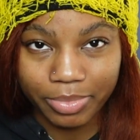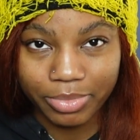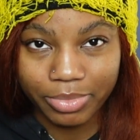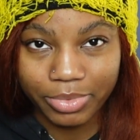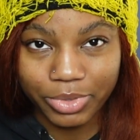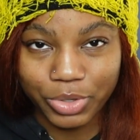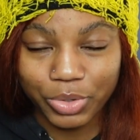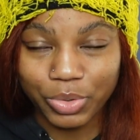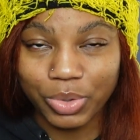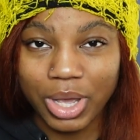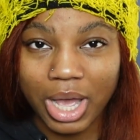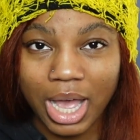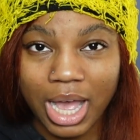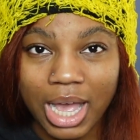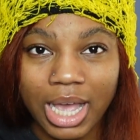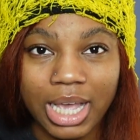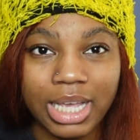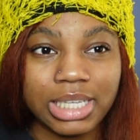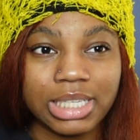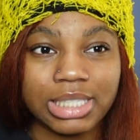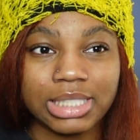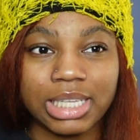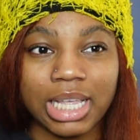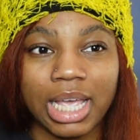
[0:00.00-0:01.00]
you
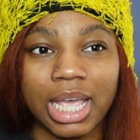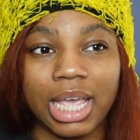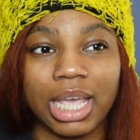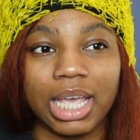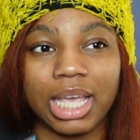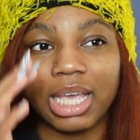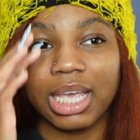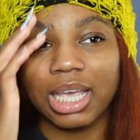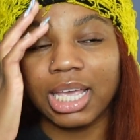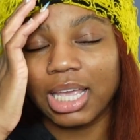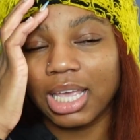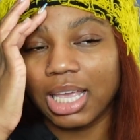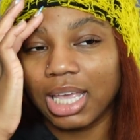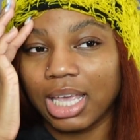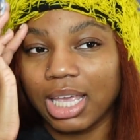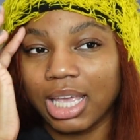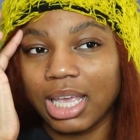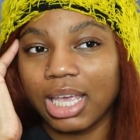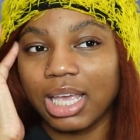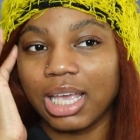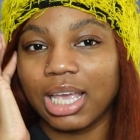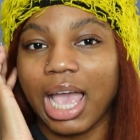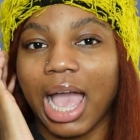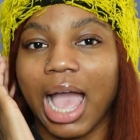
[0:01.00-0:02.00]
guys. Like,
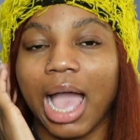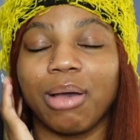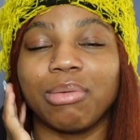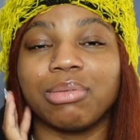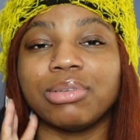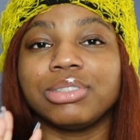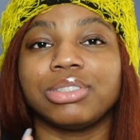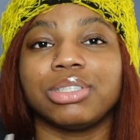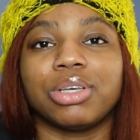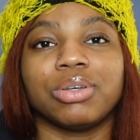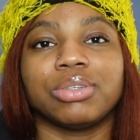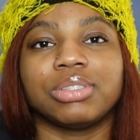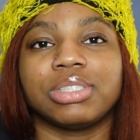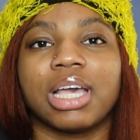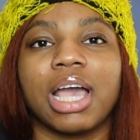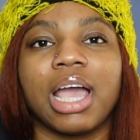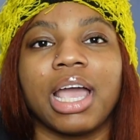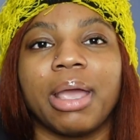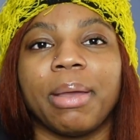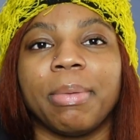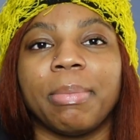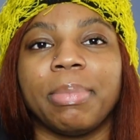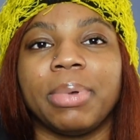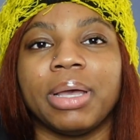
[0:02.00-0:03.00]
I was so
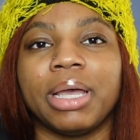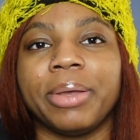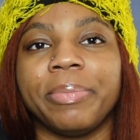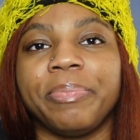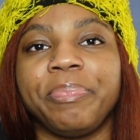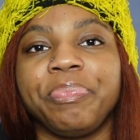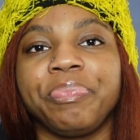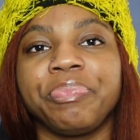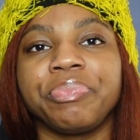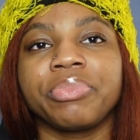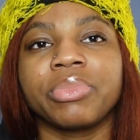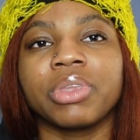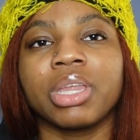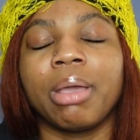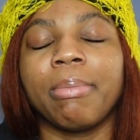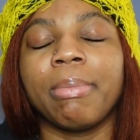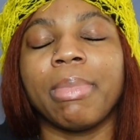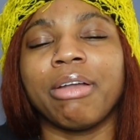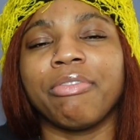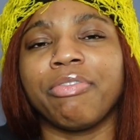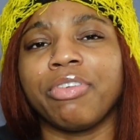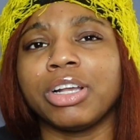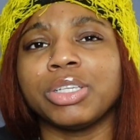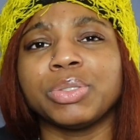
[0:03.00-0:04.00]
tired, but
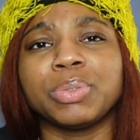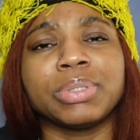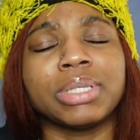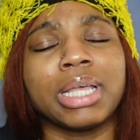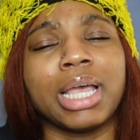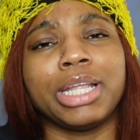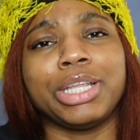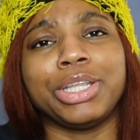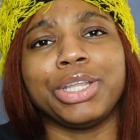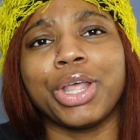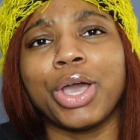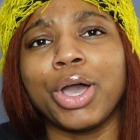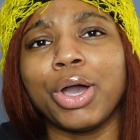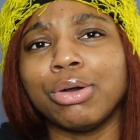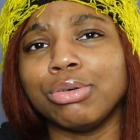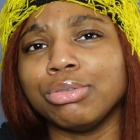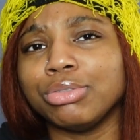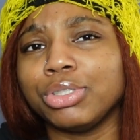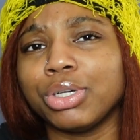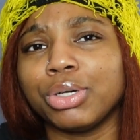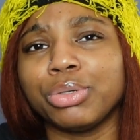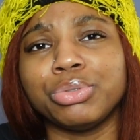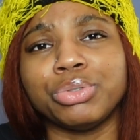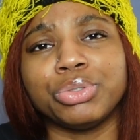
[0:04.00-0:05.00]
my friends was like, no,
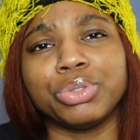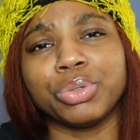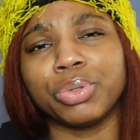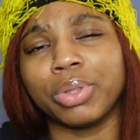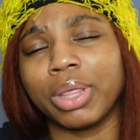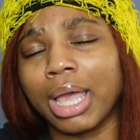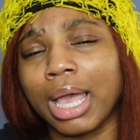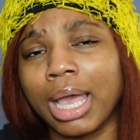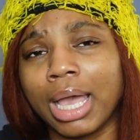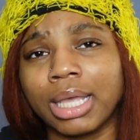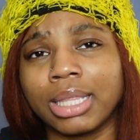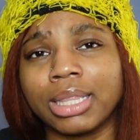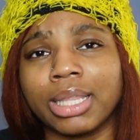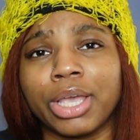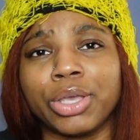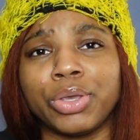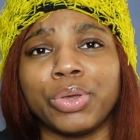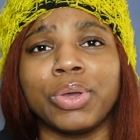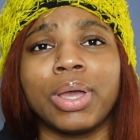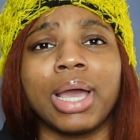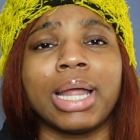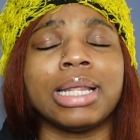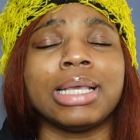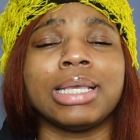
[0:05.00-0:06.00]
don't do that. Like,
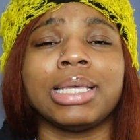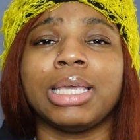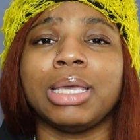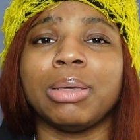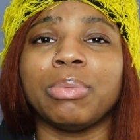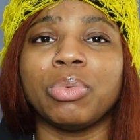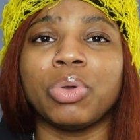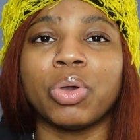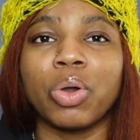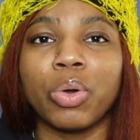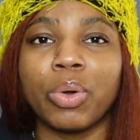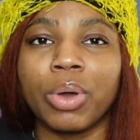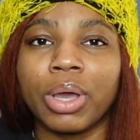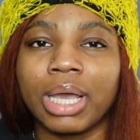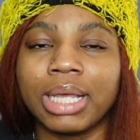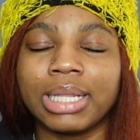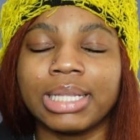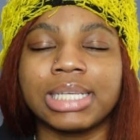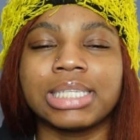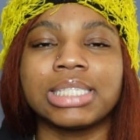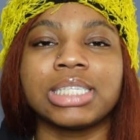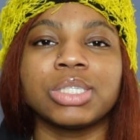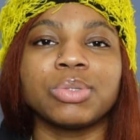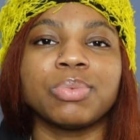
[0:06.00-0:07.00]
you got to keep going.
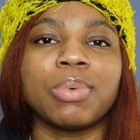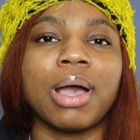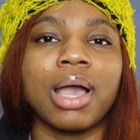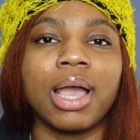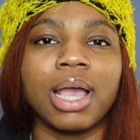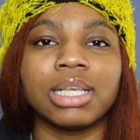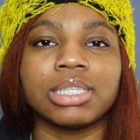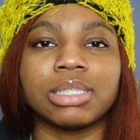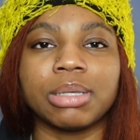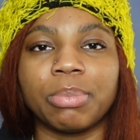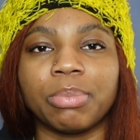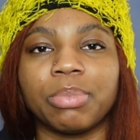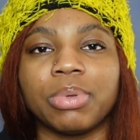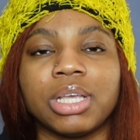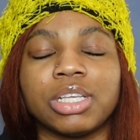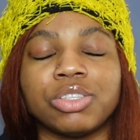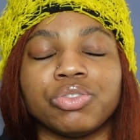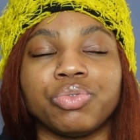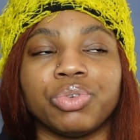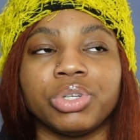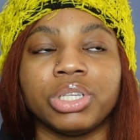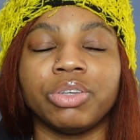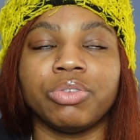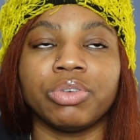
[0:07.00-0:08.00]
And this is why
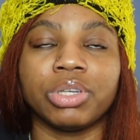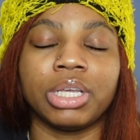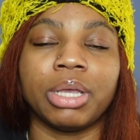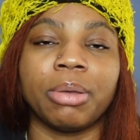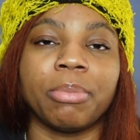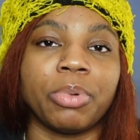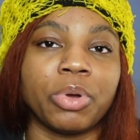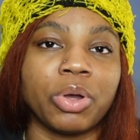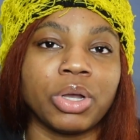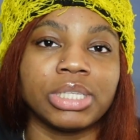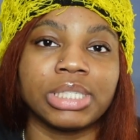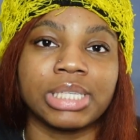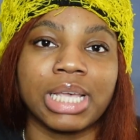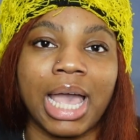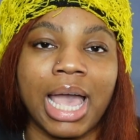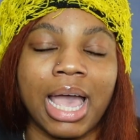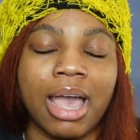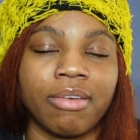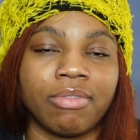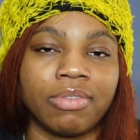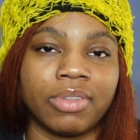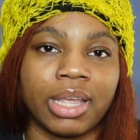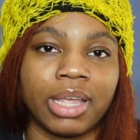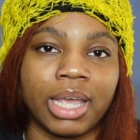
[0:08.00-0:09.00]
it's really, really important to
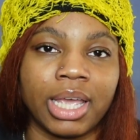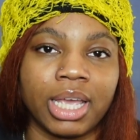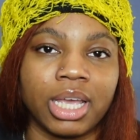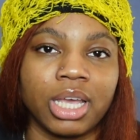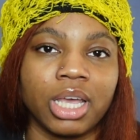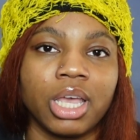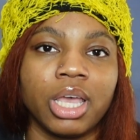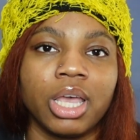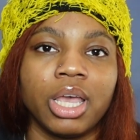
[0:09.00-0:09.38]
have like